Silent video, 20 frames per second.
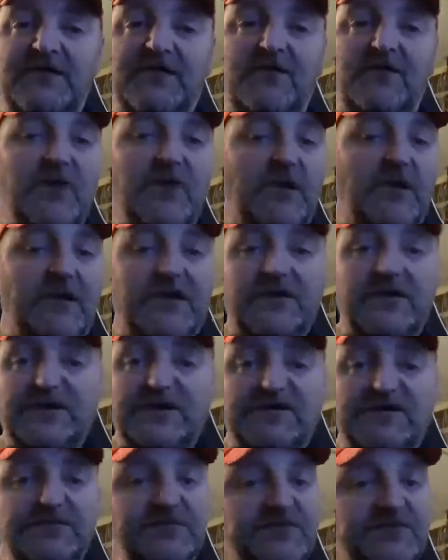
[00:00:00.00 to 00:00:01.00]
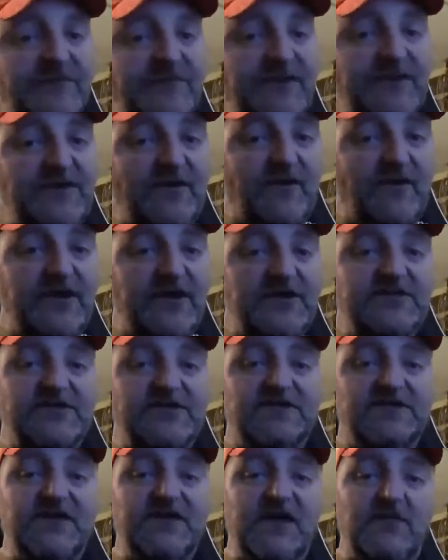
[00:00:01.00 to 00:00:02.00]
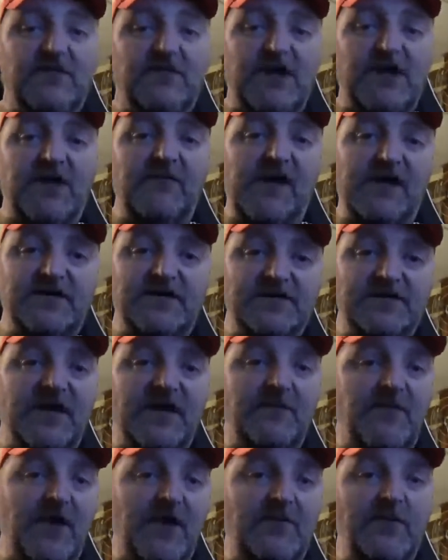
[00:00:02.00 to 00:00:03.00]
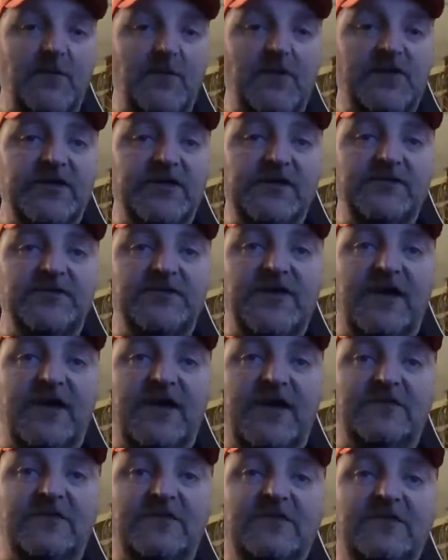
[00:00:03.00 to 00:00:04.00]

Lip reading: Merry Christmas if I don't get to see you, but I imagine I probably will here and there.